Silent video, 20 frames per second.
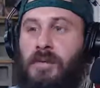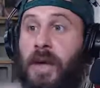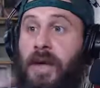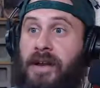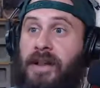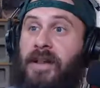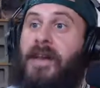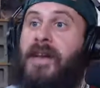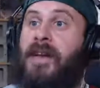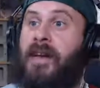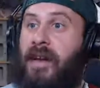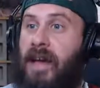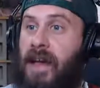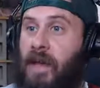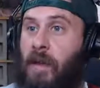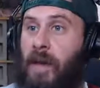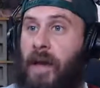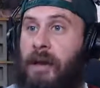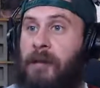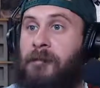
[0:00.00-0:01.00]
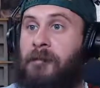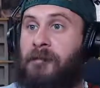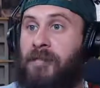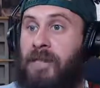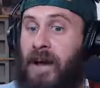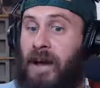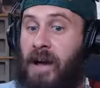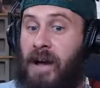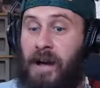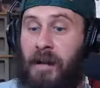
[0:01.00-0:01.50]
But anyway,
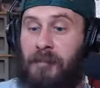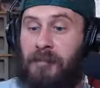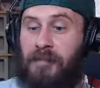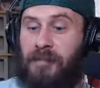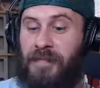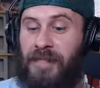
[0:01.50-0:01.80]
I